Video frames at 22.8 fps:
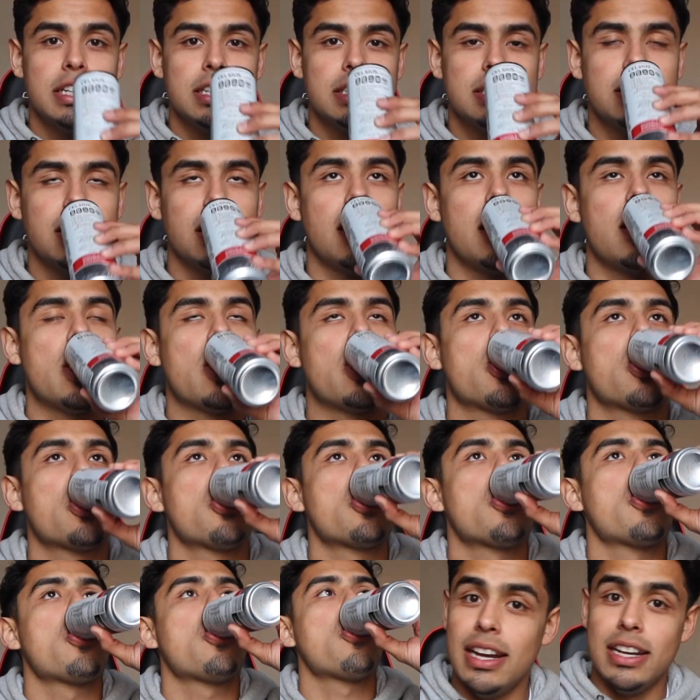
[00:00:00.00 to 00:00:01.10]
Chill out.
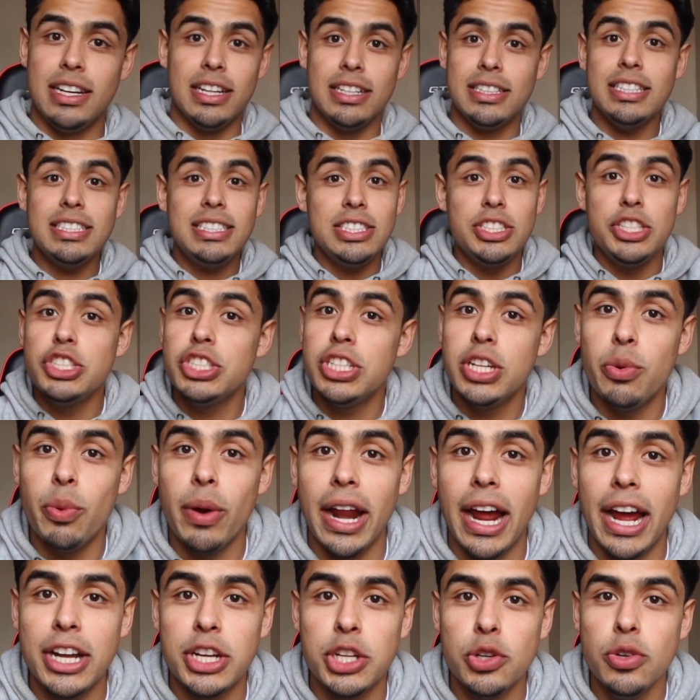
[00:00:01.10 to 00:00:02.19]
This is usually
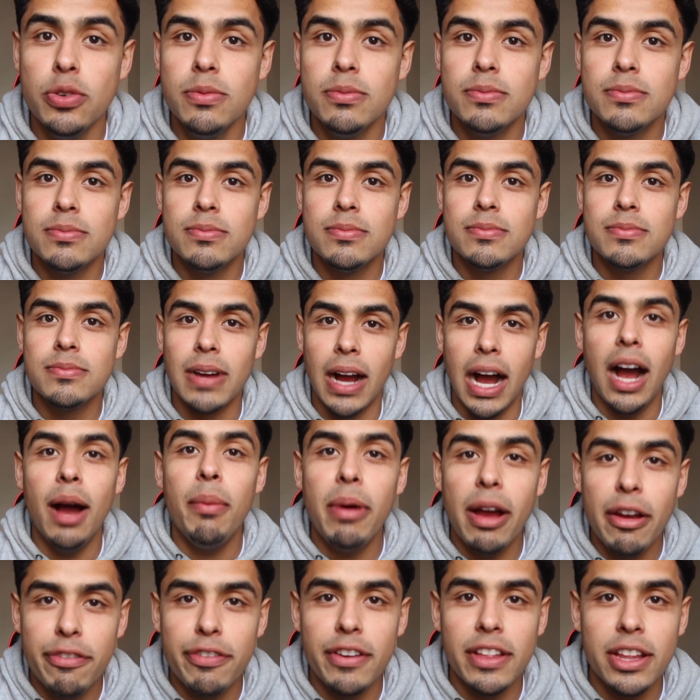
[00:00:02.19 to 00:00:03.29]
what I do. How
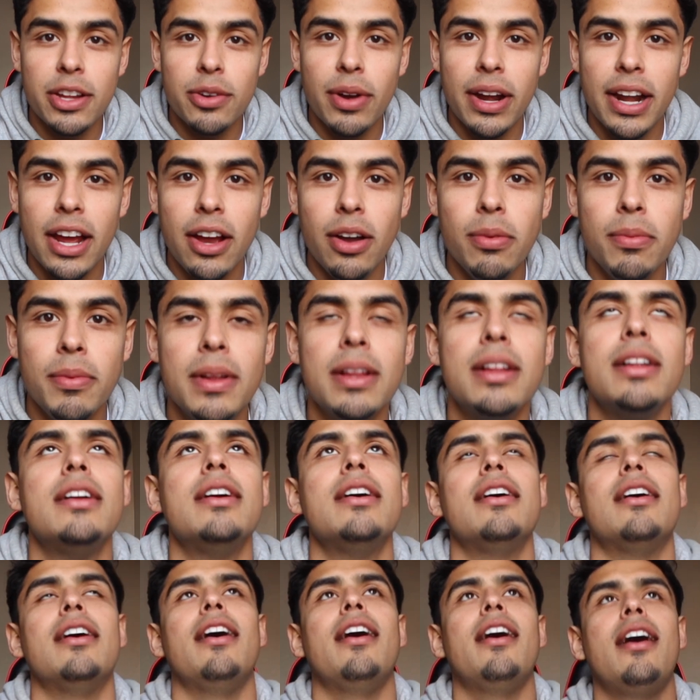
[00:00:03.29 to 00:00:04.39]
am I feeling right now?
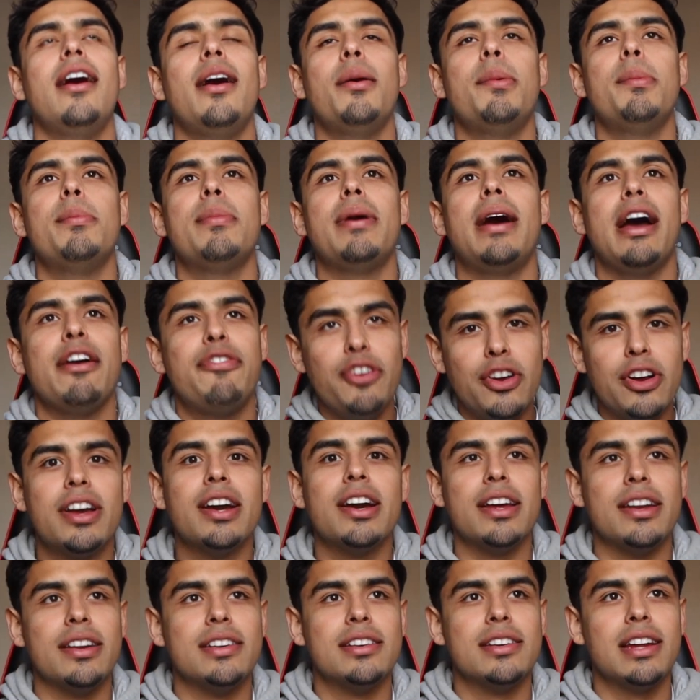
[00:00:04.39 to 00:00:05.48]
I feel
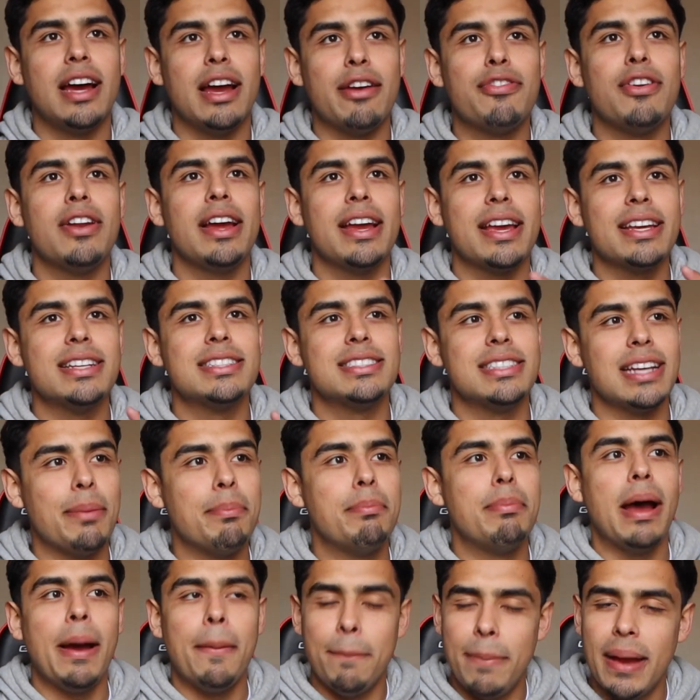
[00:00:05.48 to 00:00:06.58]
good. I feel like
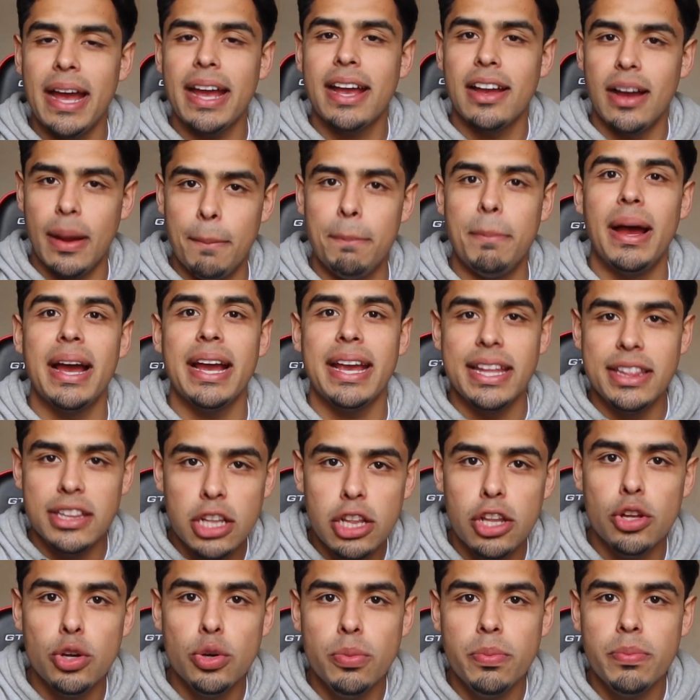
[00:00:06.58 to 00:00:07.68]
I'm back in the
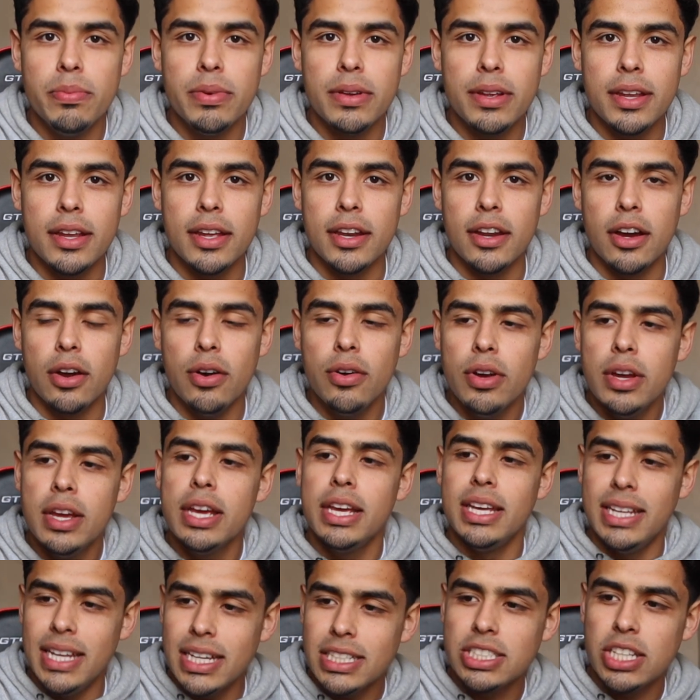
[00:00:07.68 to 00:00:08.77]
loop, you know.
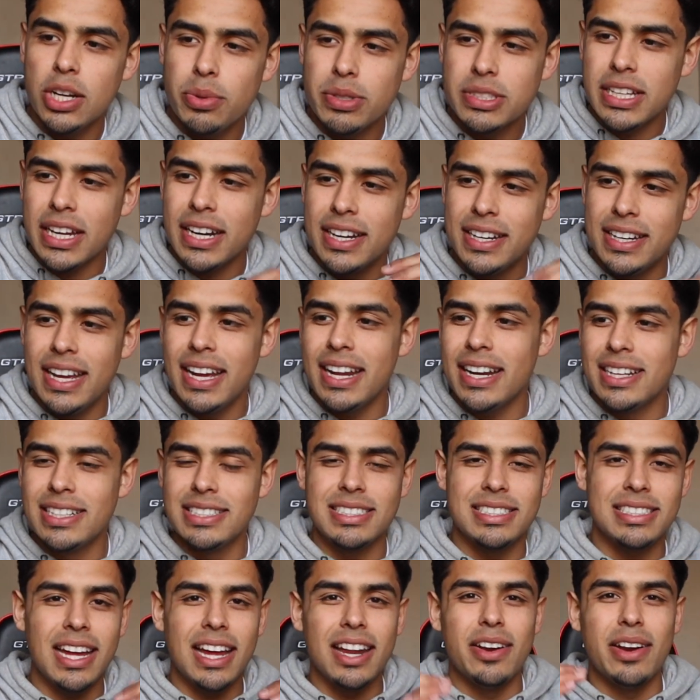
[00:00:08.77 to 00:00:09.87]
Yesterday was kind of dead because
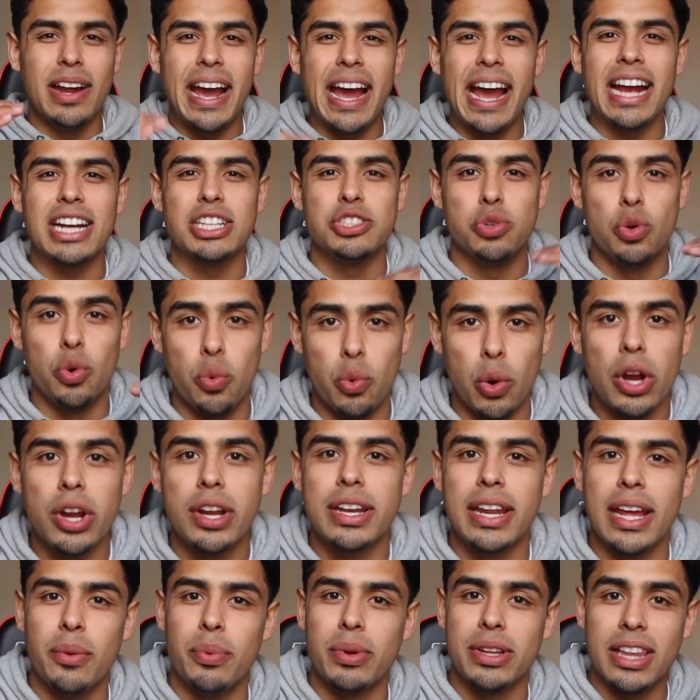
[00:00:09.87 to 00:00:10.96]
it's not an actual
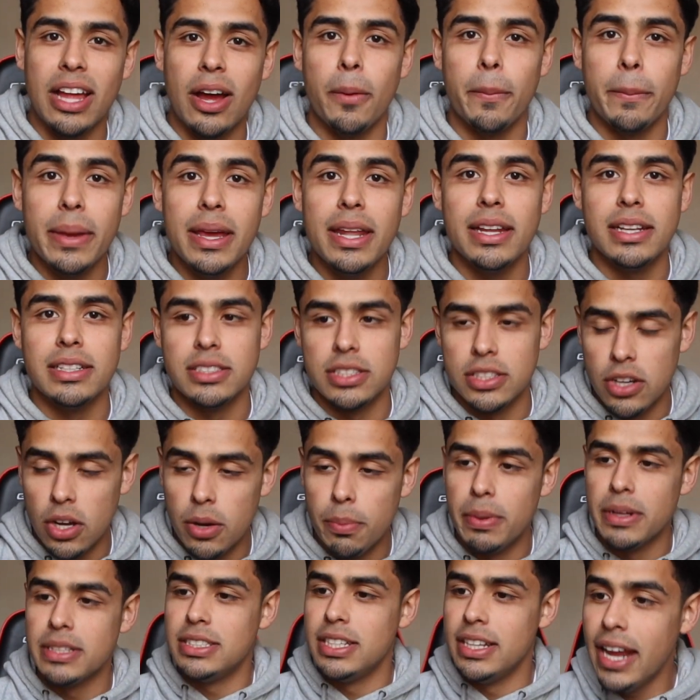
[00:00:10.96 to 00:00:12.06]
work day without meetings, you
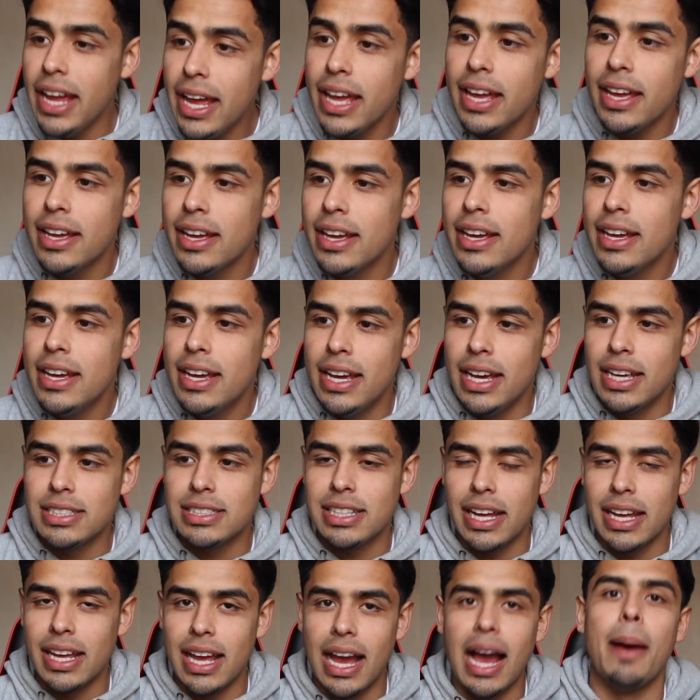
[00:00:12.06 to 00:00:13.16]
know. But today it's
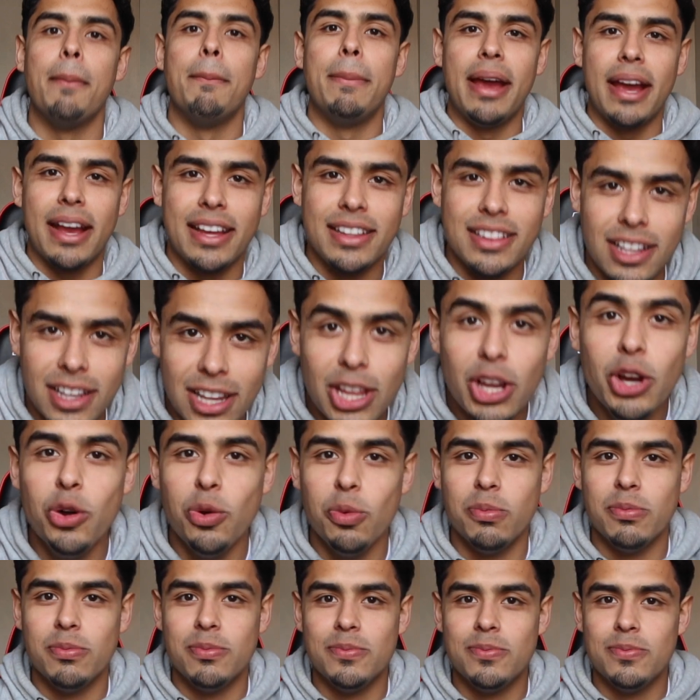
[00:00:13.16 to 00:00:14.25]
like I'm back in the
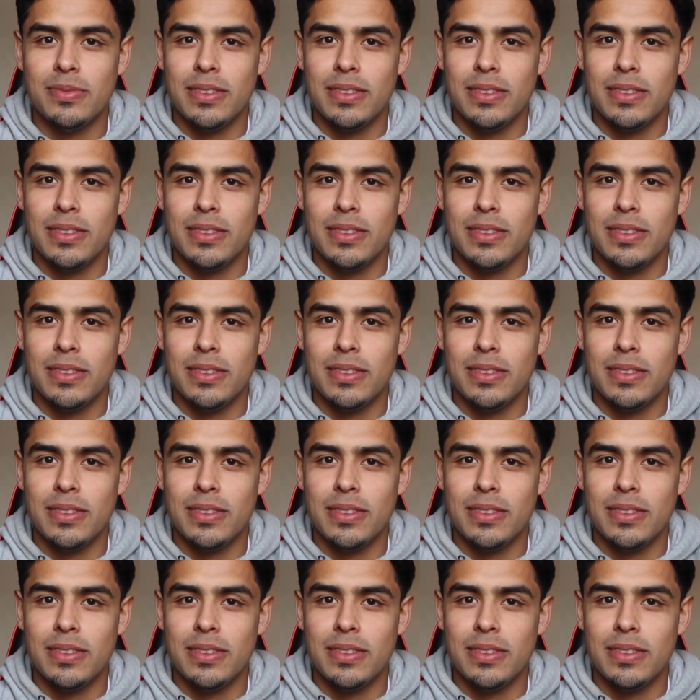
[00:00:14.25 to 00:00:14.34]
loop.